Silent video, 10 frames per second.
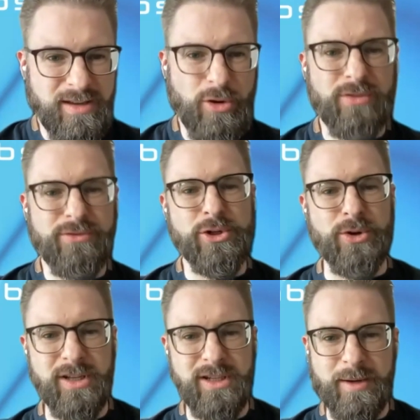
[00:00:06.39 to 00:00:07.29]
Thank you all for
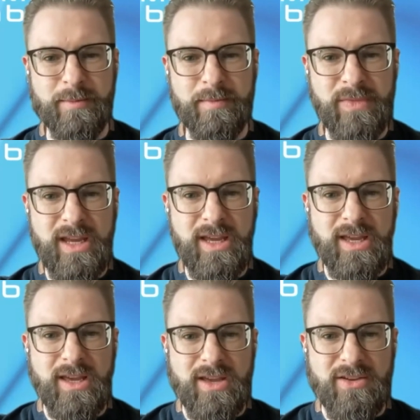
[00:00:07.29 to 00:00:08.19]
joining. I'm
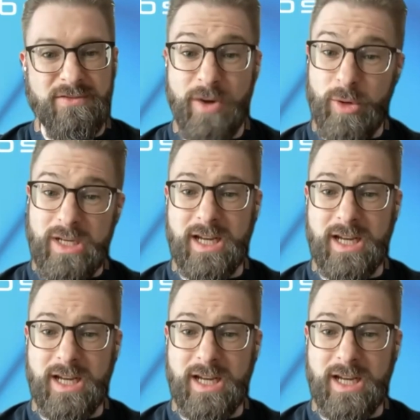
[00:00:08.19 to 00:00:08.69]
very